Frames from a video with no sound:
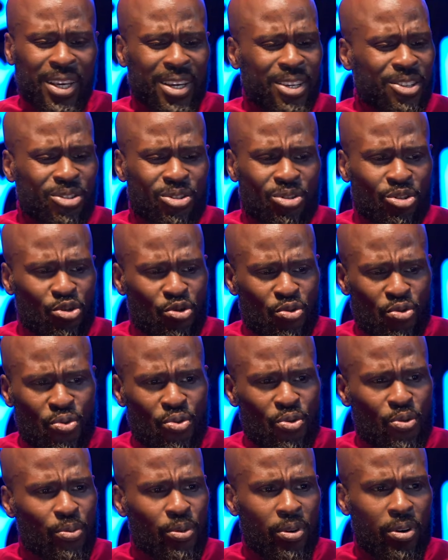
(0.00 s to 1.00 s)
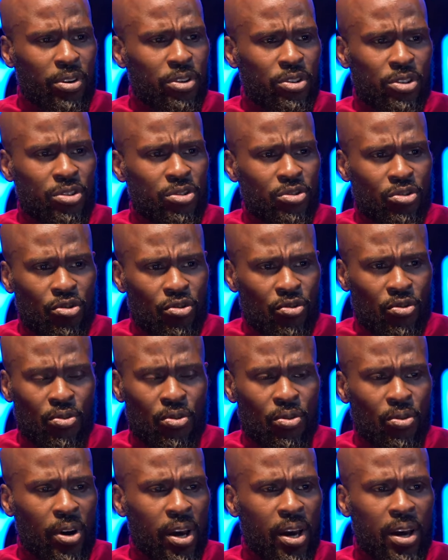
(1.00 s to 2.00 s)
it just grew, bro. It just
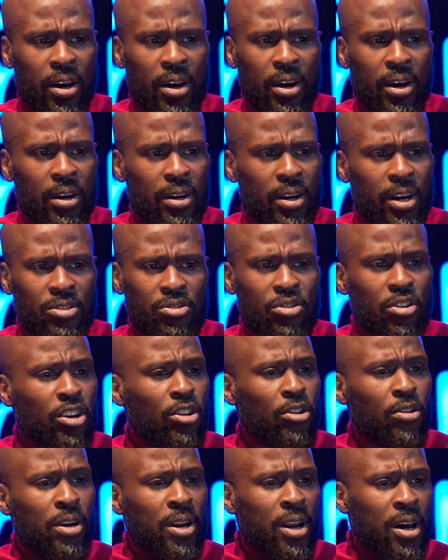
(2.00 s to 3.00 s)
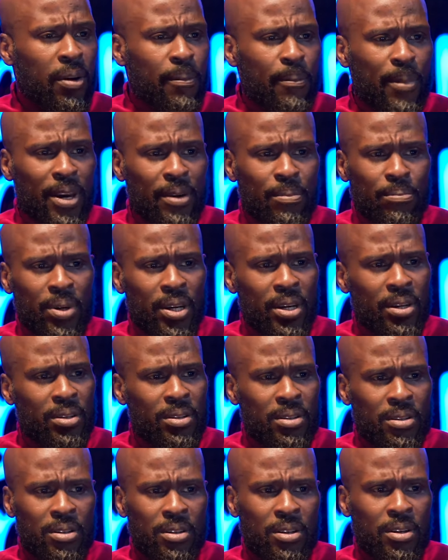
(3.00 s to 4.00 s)
grew, and I started learning how to make
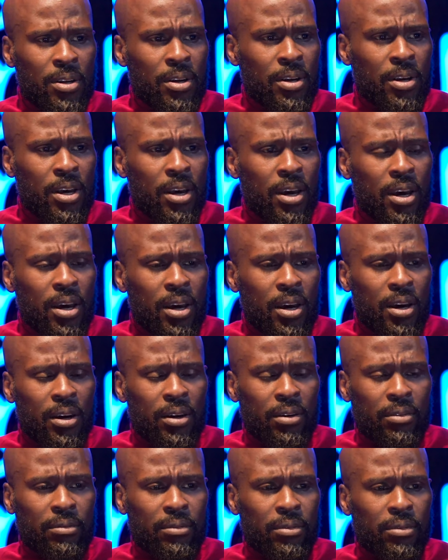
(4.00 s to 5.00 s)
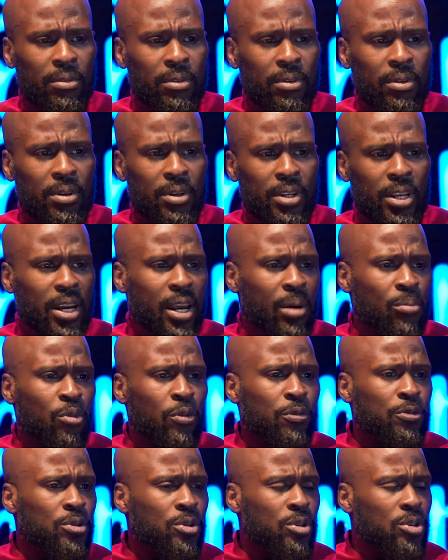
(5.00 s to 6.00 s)
beats. And then I
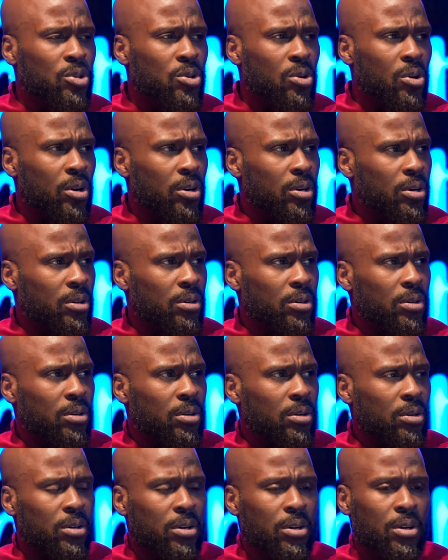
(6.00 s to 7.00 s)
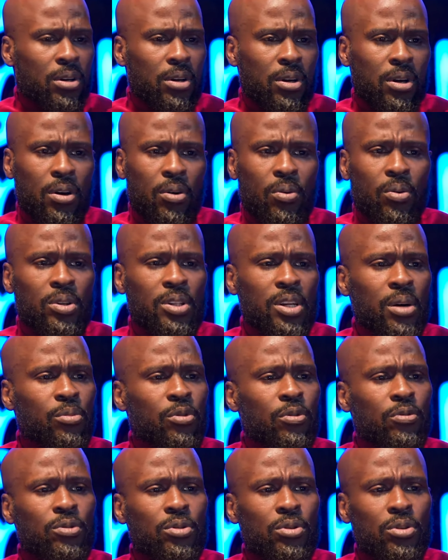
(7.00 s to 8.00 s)
moved to New York. And once I
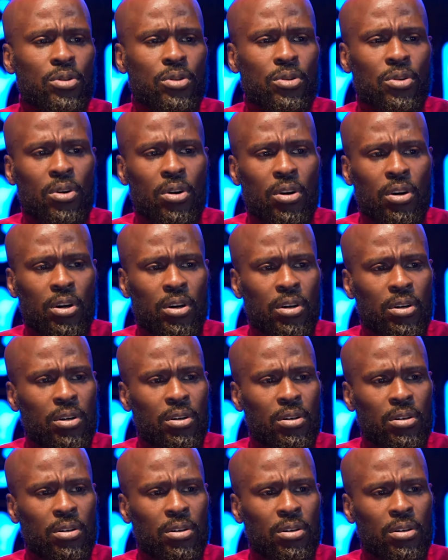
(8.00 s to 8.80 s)
moved to New York,